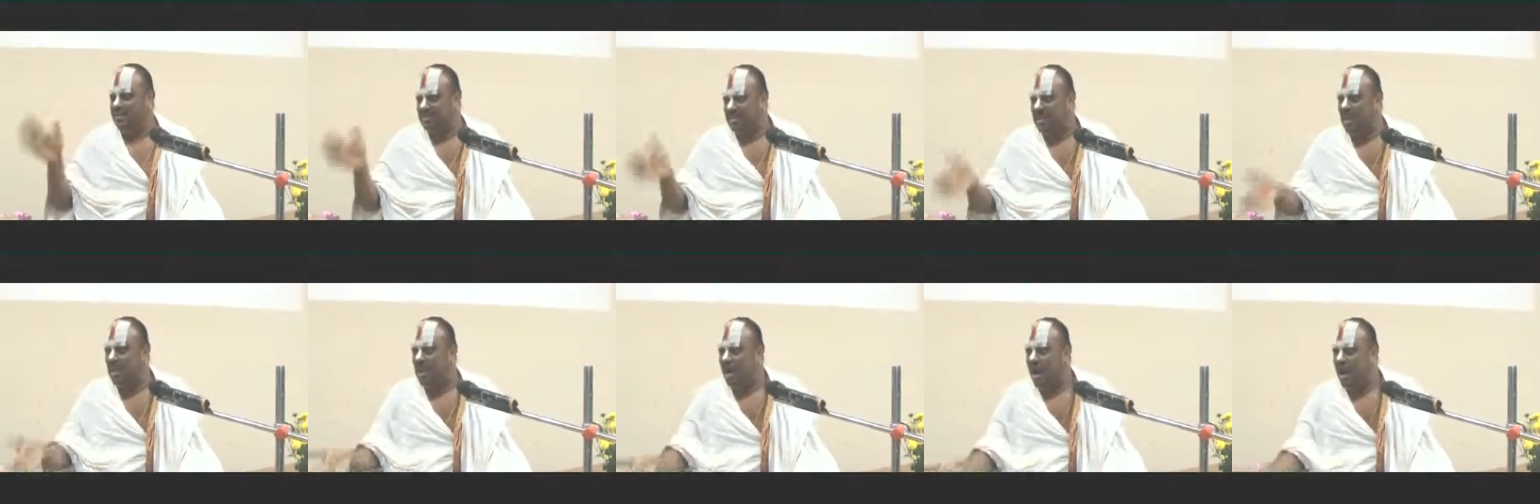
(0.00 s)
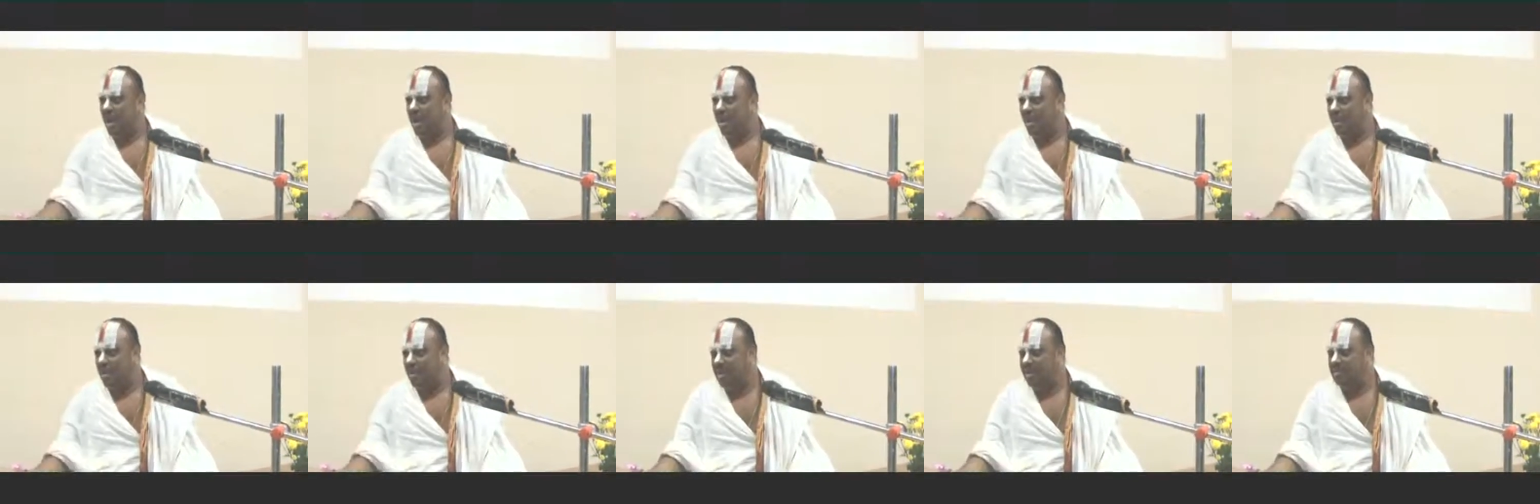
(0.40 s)
It is
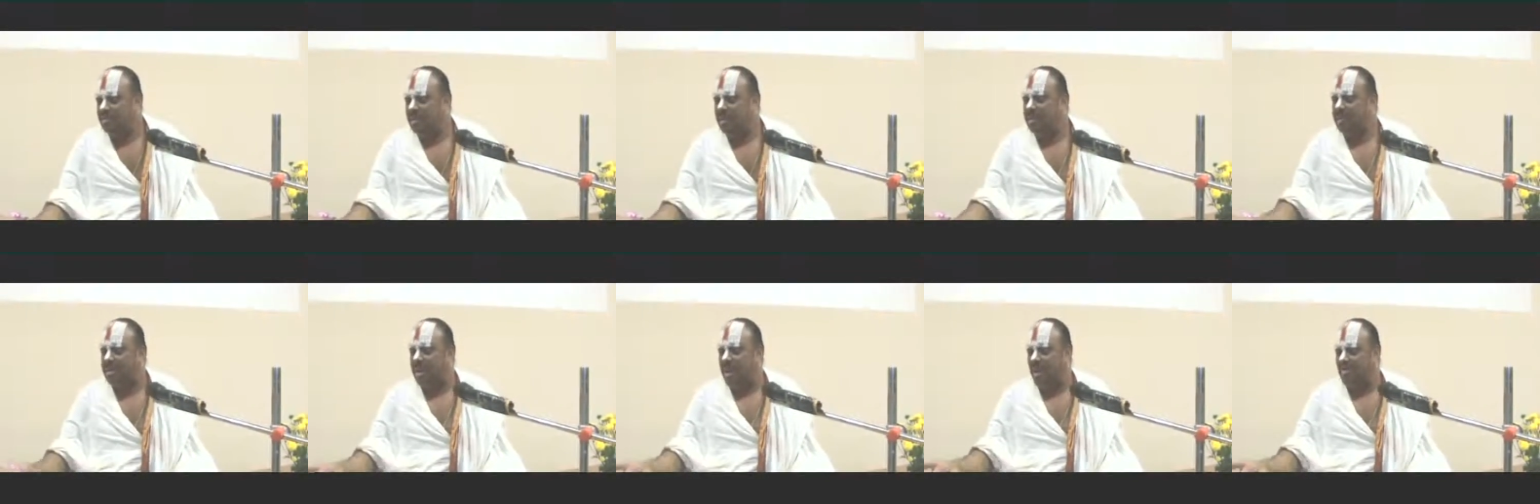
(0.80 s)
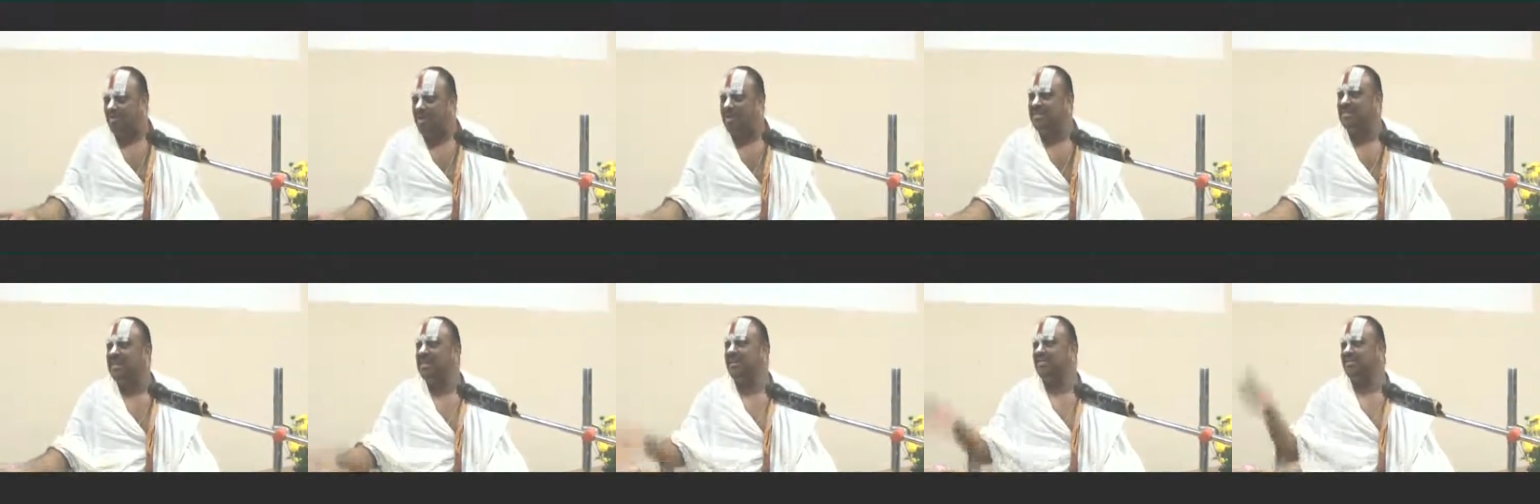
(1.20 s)
a recent
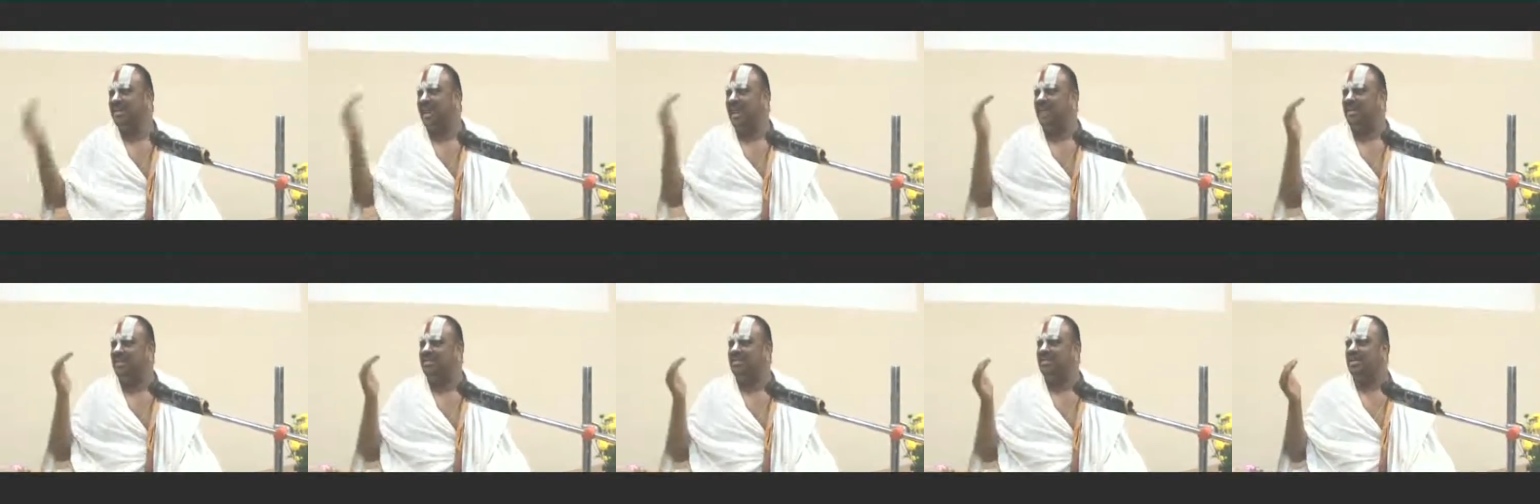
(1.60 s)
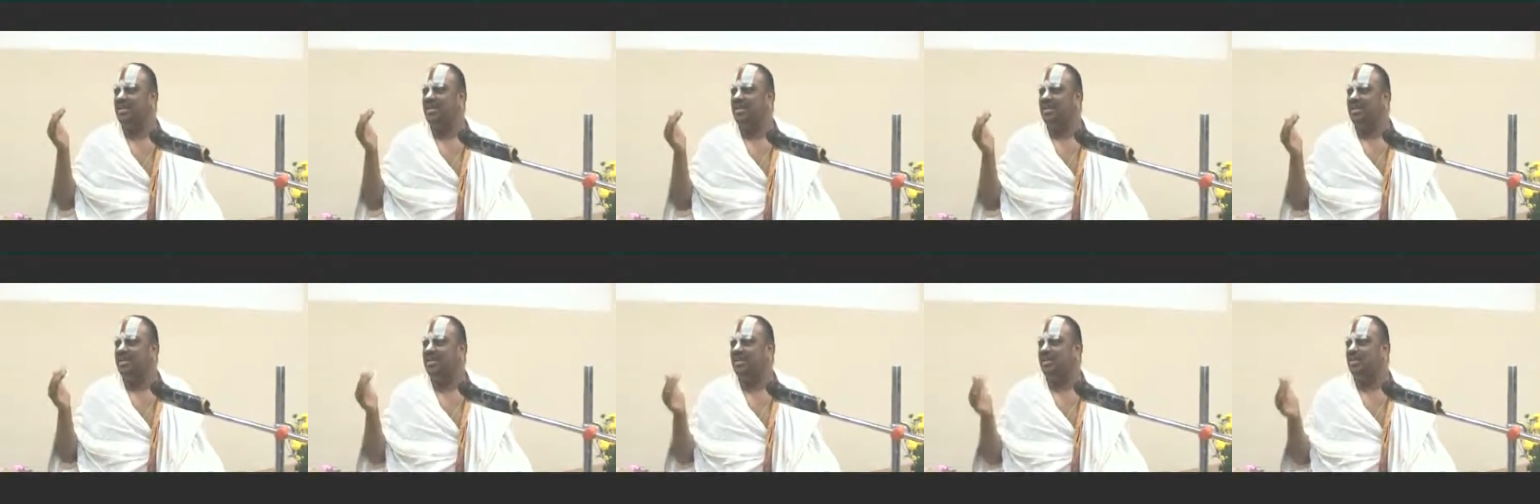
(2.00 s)
emerging science.
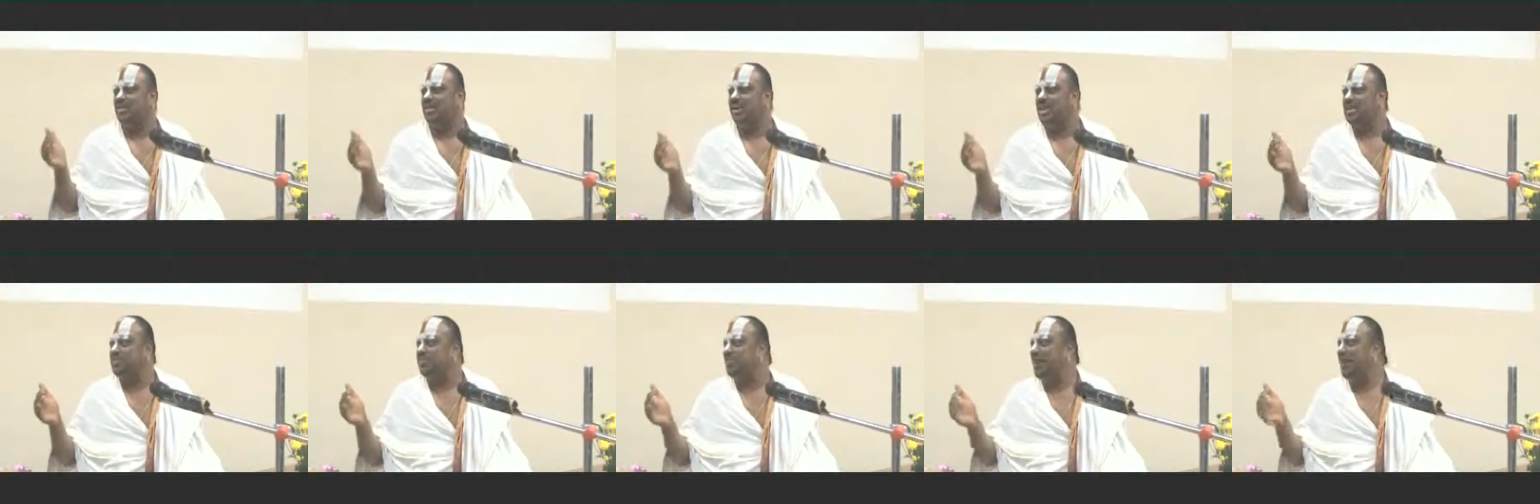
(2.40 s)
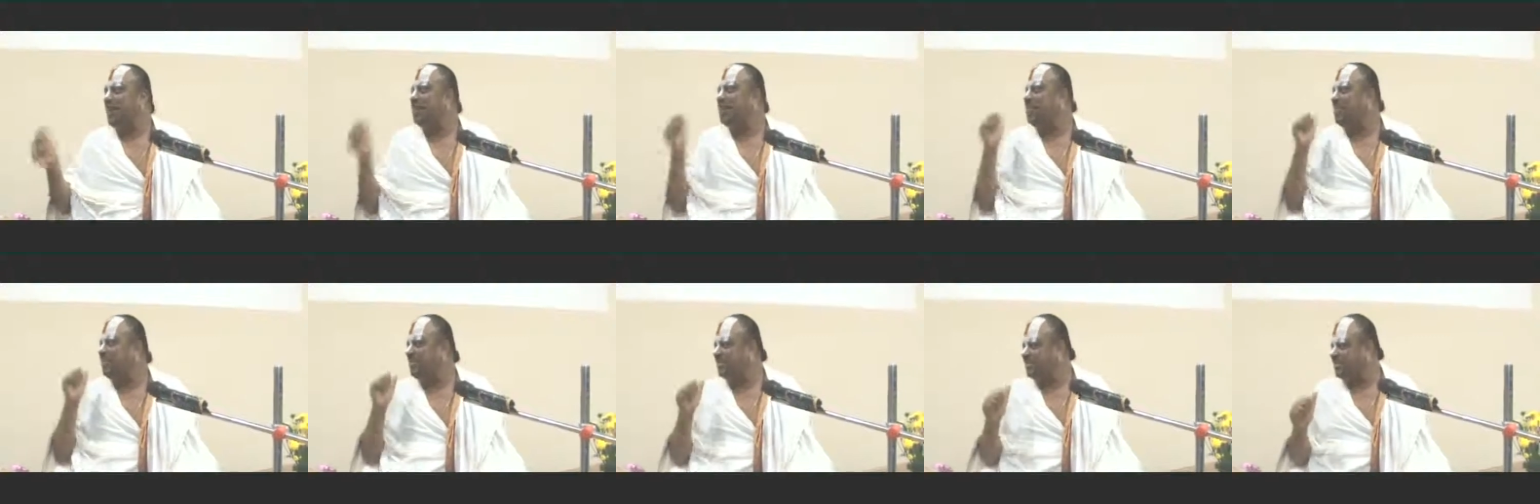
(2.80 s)
It is known as
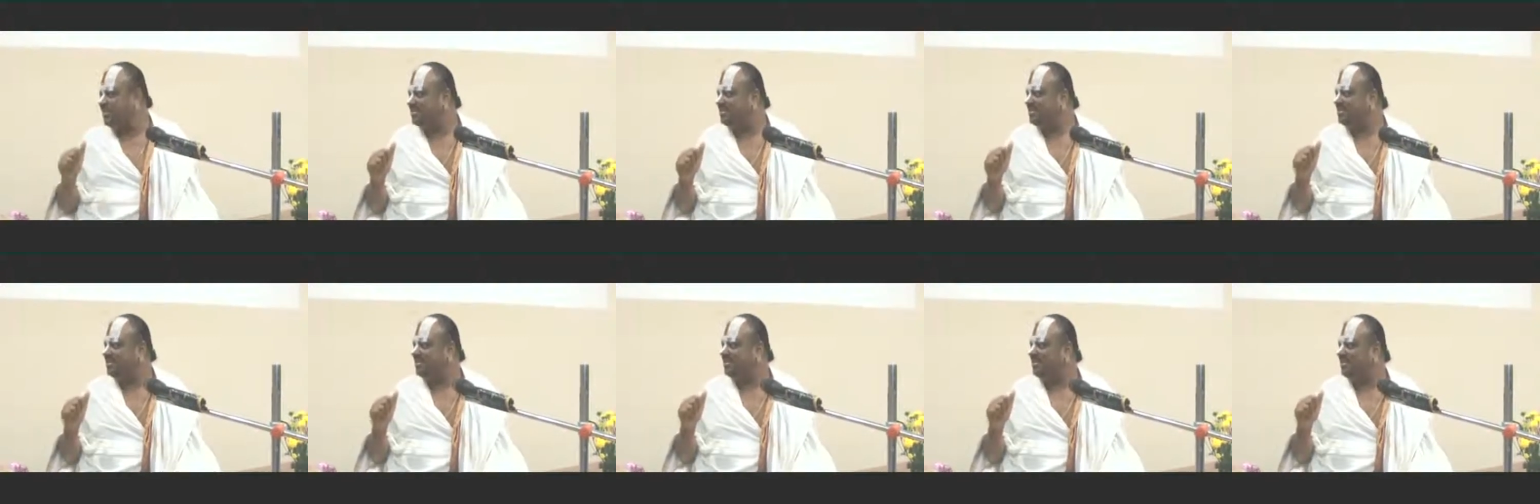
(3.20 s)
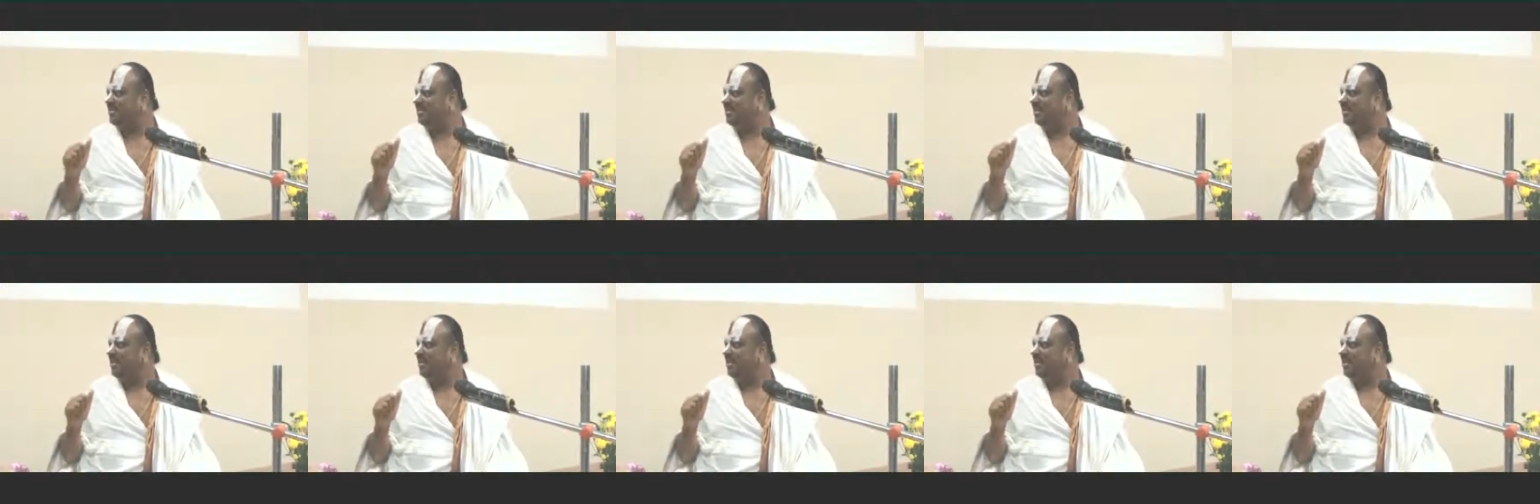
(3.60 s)
biomimetics.